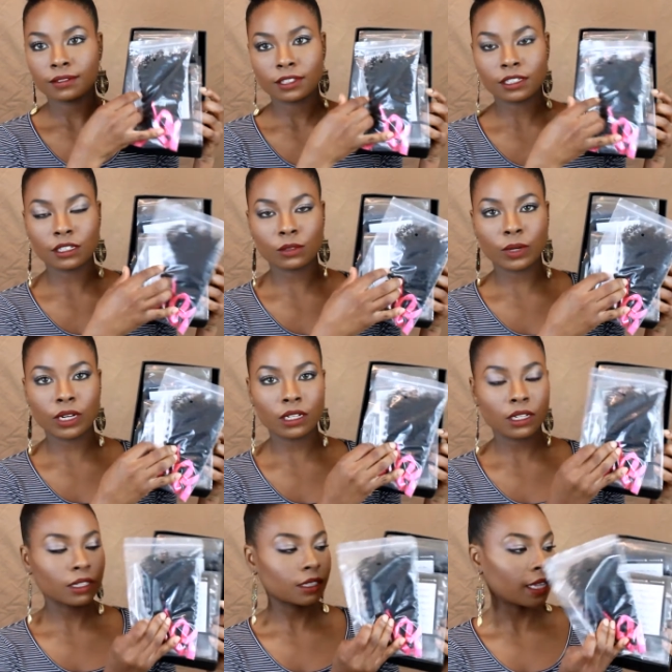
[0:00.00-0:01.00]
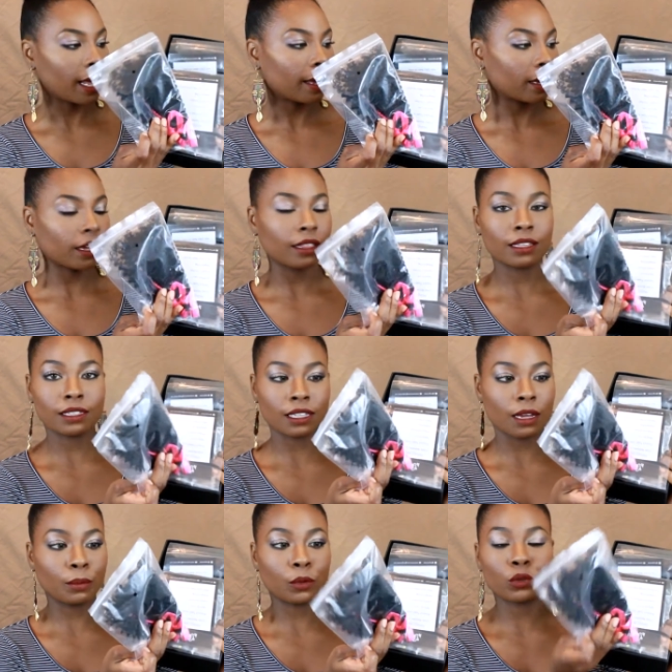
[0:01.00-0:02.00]
This is what it looks like. The
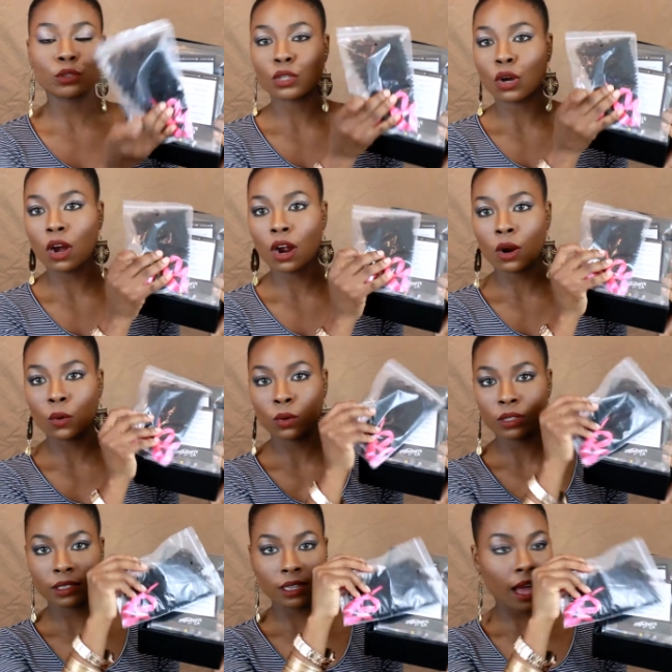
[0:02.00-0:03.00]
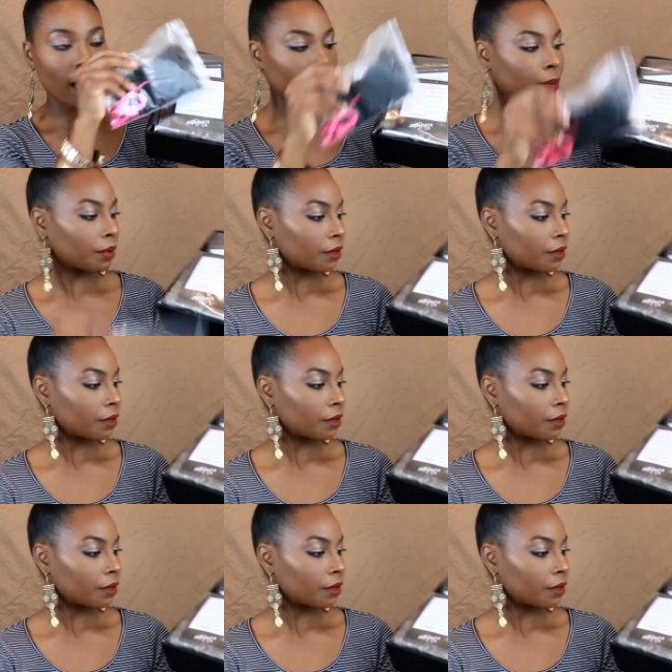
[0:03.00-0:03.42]
samples are on top.